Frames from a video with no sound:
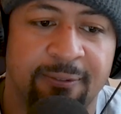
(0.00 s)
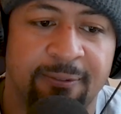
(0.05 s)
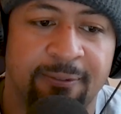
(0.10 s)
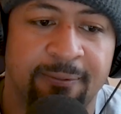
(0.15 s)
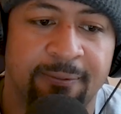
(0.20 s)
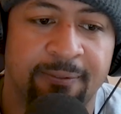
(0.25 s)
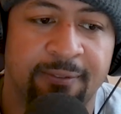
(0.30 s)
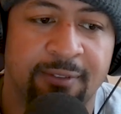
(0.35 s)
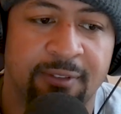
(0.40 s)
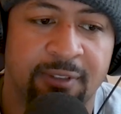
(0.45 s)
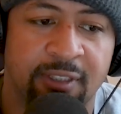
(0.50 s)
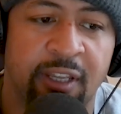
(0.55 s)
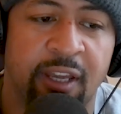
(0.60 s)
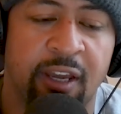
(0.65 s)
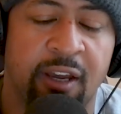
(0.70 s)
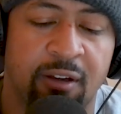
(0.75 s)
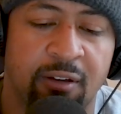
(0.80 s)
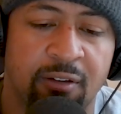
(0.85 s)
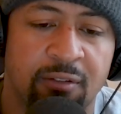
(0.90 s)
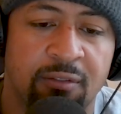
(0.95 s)

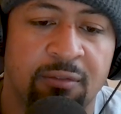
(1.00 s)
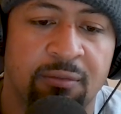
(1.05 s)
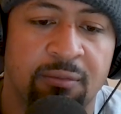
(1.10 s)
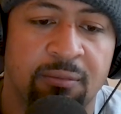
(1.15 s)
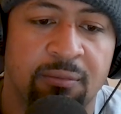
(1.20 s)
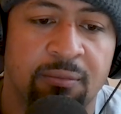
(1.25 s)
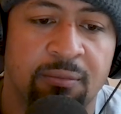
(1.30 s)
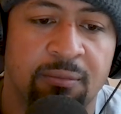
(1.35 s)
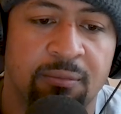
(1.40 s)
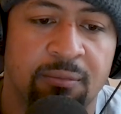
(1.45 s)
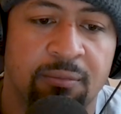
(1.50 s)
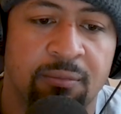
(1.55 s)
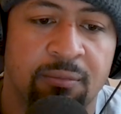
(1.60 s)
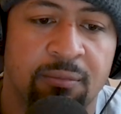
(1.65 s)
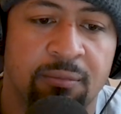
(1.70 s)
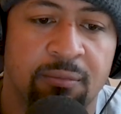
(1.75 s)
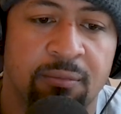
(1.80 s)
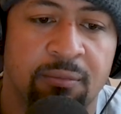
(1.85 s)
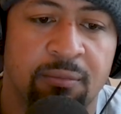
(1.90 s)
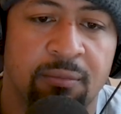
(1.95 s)

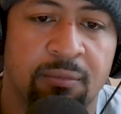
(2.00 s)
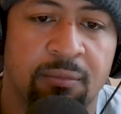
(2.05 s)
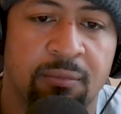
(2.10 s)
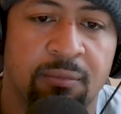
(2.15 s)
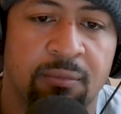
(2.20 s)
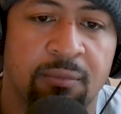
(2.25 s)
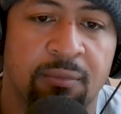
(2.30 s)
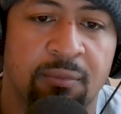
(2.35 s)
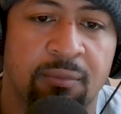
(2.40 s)
(not speaking)